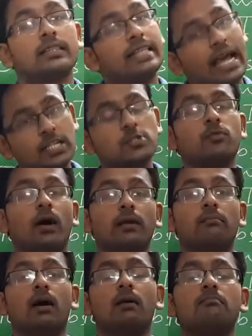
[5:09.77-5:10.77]
That's why
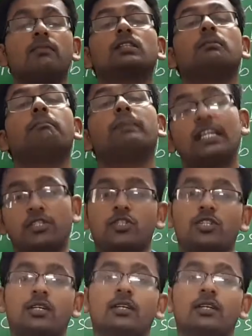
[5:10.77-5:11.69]
Muhammad preached